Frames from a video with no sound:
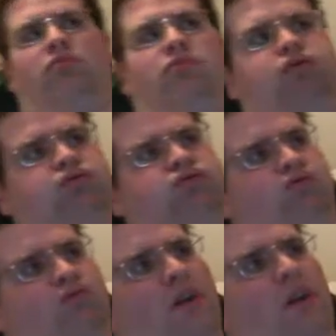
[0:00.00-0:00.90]
I
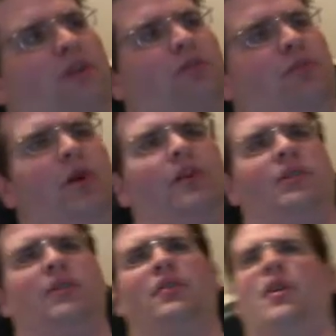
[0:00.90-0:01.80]
also bought
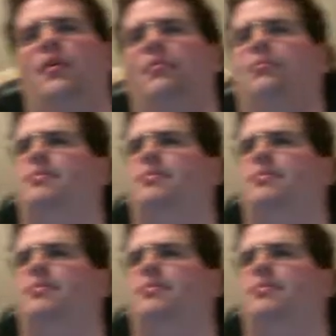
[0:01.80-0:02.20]
her a